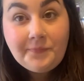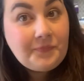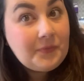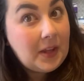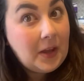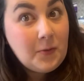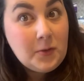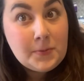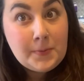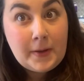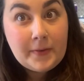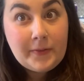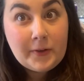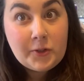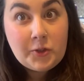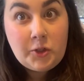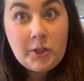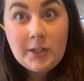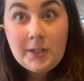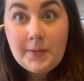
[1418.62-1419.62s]
That was my
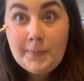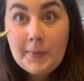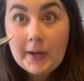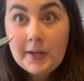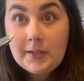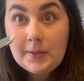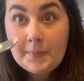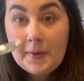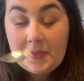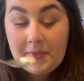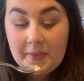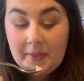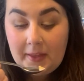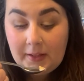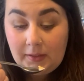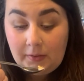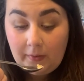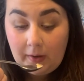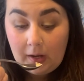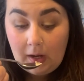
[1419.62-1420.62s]
first chicken bite in a month.
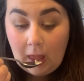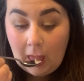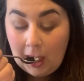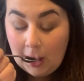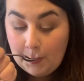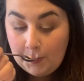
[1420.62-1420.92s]
That's fun.